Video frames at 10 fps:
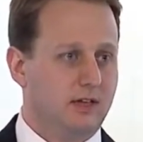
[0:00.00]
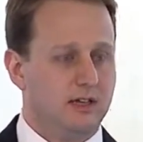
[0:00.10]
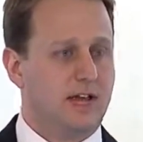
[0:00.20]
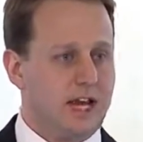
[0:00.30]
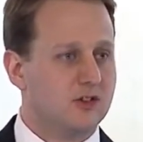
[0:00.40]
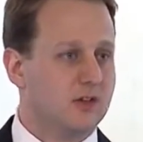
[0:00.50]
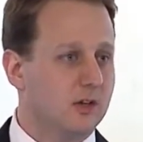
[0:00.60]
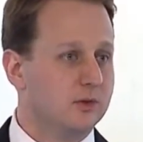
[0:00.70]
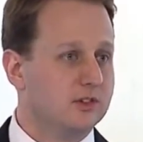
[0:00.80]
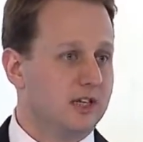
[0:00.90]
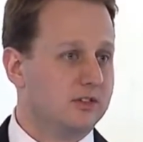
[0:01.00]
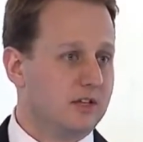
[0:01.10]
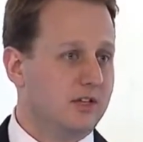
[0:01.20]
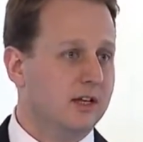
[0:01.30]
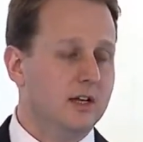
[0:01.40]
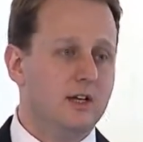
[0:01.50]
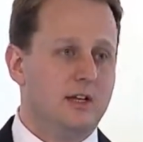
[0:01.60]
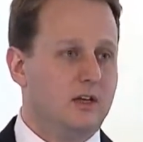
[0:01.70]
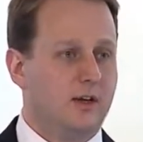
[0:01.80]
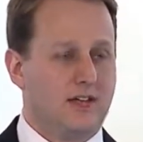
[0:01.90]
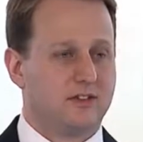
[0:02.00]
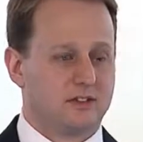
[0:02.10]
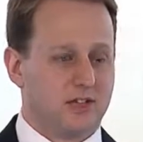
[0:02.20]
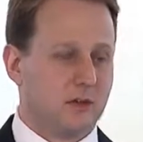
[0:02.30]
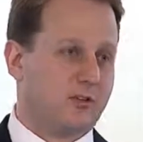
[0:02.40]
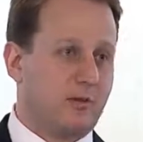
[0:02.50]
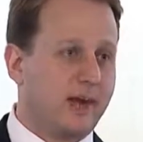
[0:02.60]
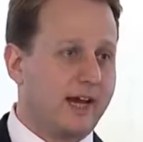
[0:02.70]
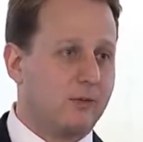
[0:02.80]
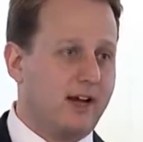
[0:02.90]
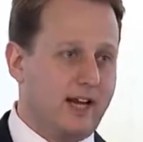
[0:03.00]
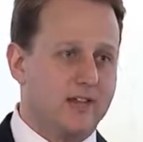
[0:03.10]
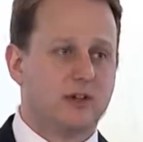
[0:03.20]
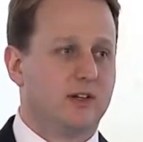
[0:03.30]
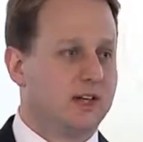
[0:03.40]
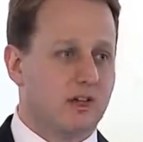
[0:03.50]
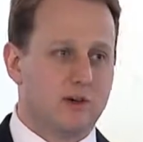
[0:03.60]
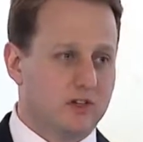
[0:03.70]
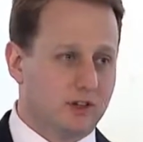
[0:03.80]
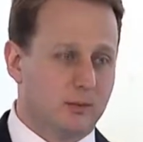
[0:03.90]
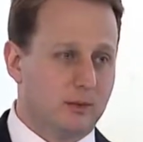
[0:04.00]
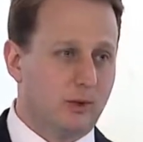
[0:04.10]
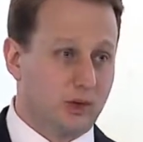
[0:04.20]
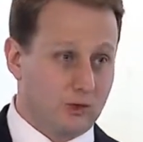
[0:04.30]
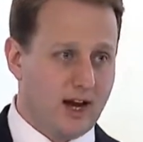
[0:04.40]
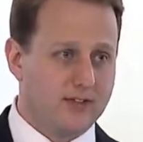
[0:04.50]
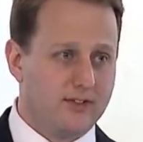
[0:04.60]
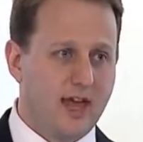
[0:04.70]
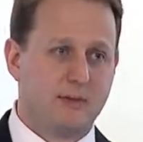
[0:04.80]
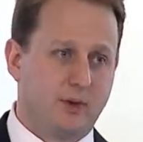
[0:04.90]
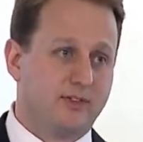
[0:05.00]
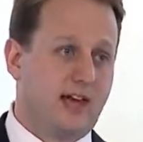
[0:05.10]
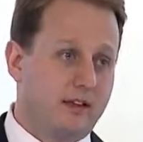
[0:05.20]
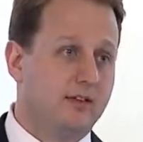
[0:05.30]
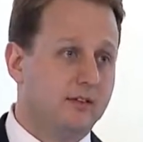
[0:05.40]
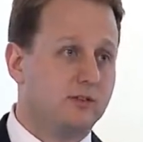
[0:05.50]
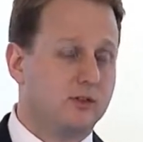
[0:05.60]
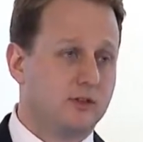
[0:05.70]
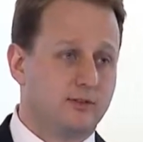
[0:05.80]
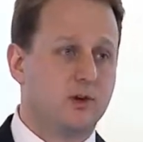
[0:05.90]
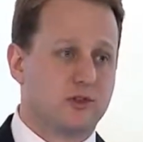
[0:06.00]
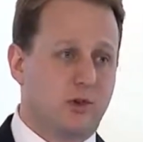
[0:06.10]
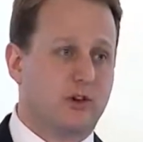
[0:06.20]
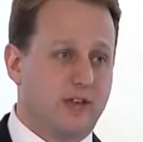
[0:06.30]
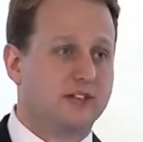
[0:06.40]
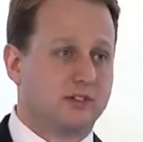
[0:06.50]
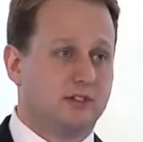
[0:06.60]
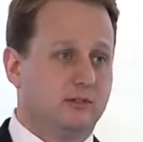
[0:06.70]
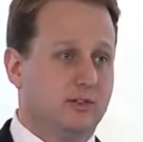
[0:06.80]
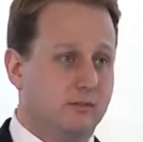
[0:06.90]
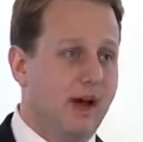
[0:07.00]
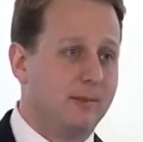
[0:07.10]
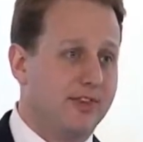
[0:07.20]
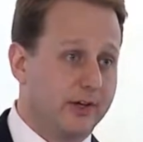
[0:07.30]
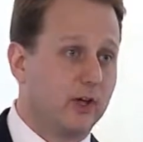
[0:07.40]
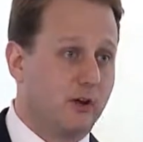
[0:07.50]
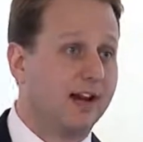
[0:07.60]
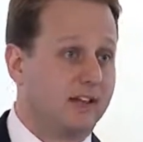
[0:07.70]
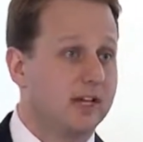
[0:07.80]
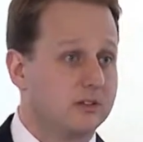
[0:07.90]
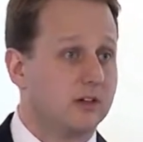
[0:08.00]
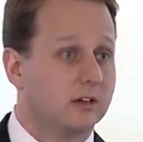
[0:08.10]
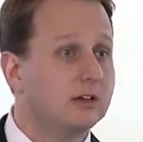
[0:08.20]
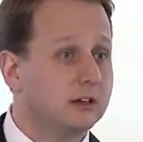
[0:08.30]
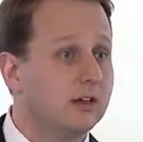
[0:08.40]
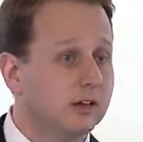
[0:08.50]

engage in those things. And, you know, that's sort of a black and white answer, and it's always a little bit more gray than that, but that, to first order, that's, in my mind, the correct answer.